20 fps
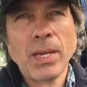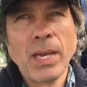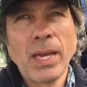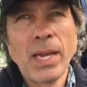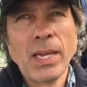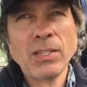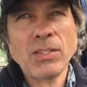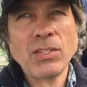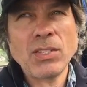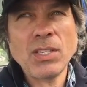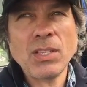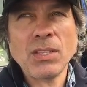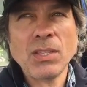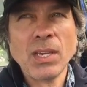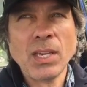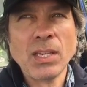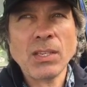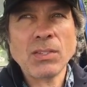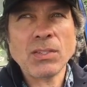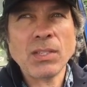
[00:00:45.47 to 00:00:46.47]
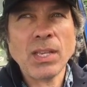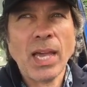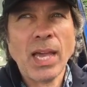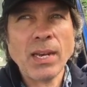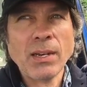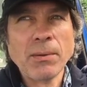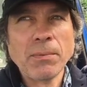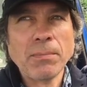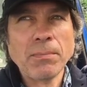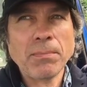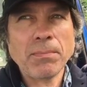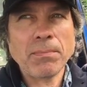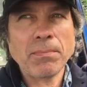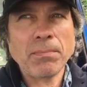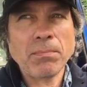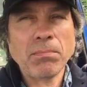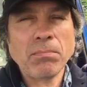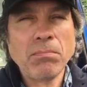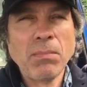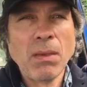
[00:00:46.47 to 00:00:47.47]
and see things that
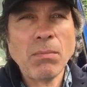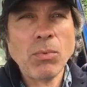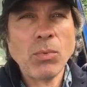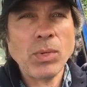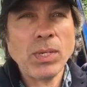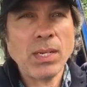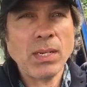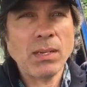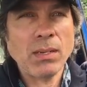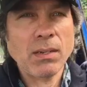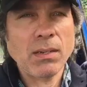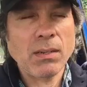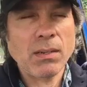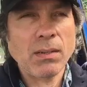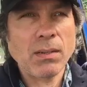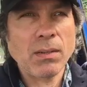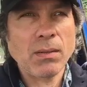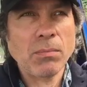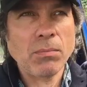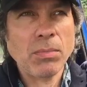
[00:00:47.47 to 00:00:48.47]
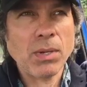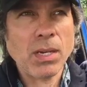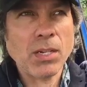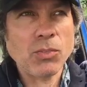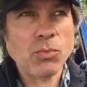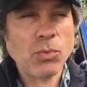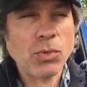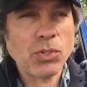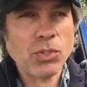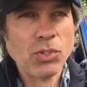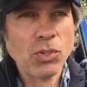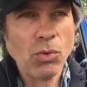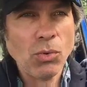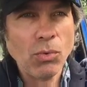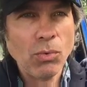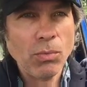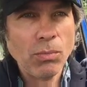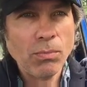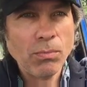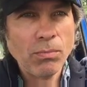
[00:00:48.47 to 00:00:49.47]
maybe we didn't because we're
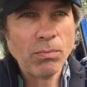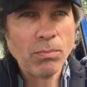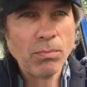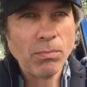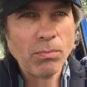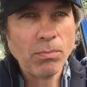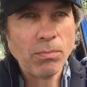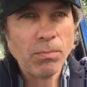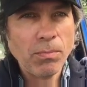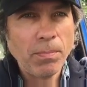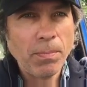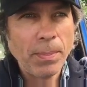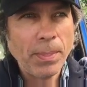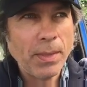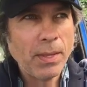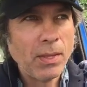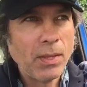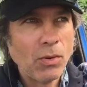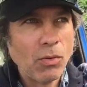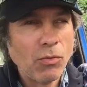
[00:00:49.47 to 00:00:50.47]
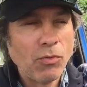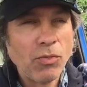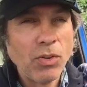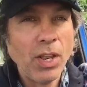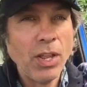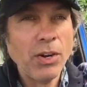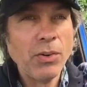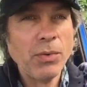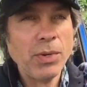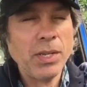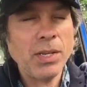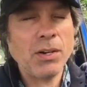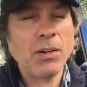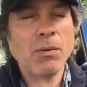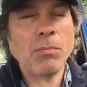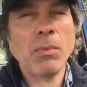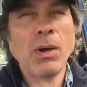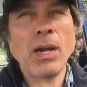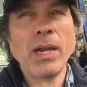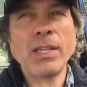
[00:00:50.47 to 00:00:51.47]
so, fluttery in
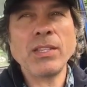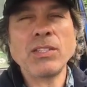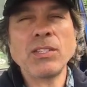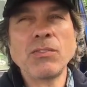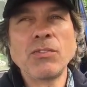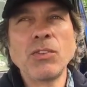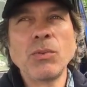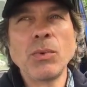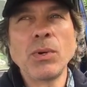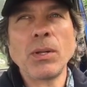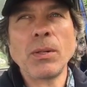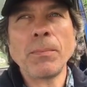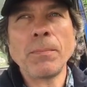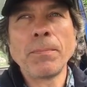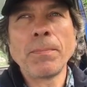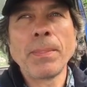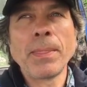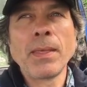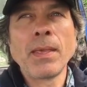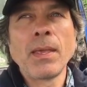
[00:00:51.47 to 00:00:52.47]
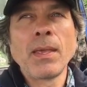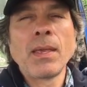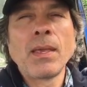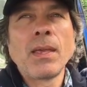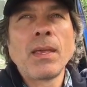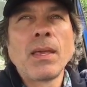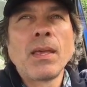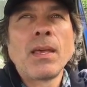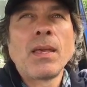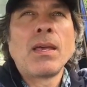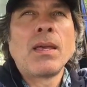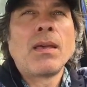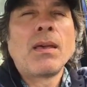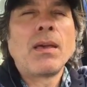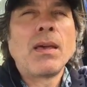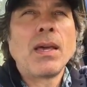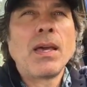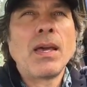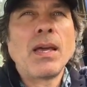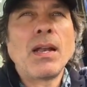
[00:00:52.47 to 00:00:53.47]
our minds, if you will.
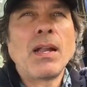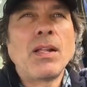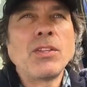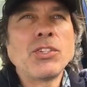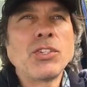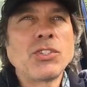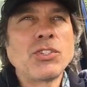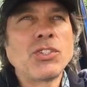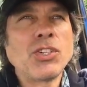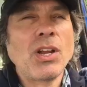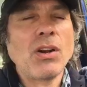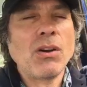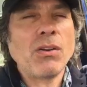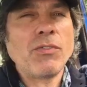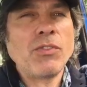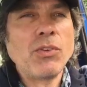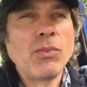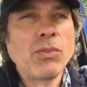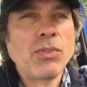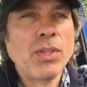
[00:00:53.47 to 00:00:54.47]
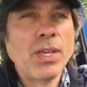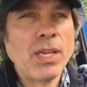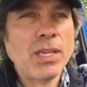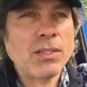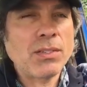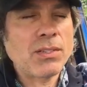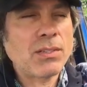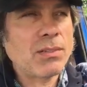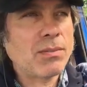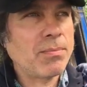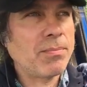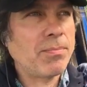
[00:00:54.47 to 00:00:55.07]
And I'll just share a few things,